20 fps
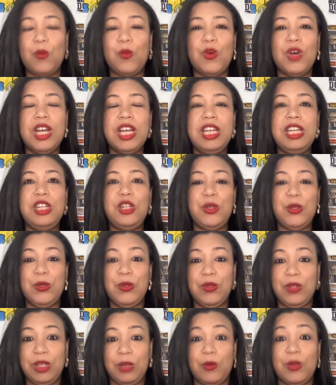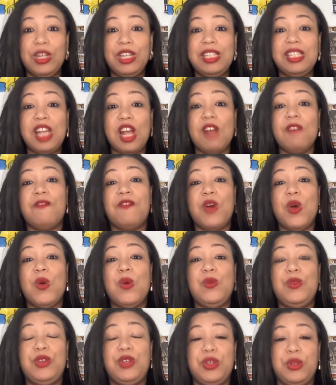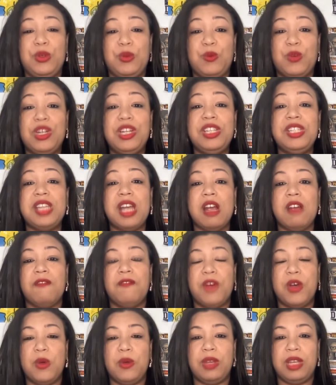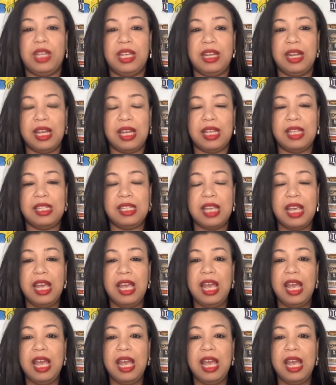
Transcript: What do the, what does our vote do? What does our vote get us?